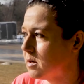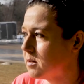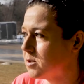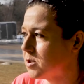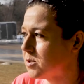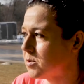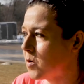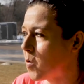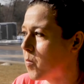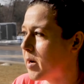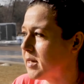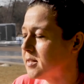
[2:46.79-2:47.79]
just
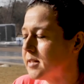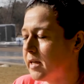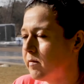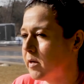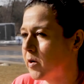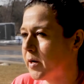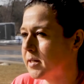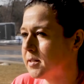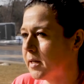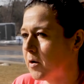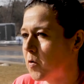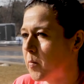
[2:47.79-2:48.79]
go by saving grace,
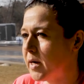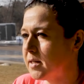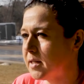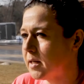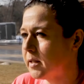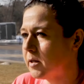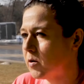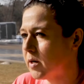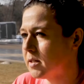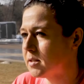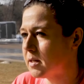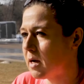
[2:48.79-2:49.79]
I go by daily
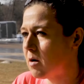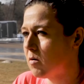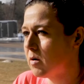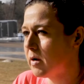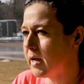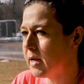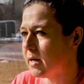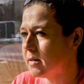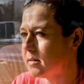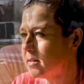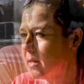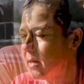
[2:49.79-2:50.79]
grace now. And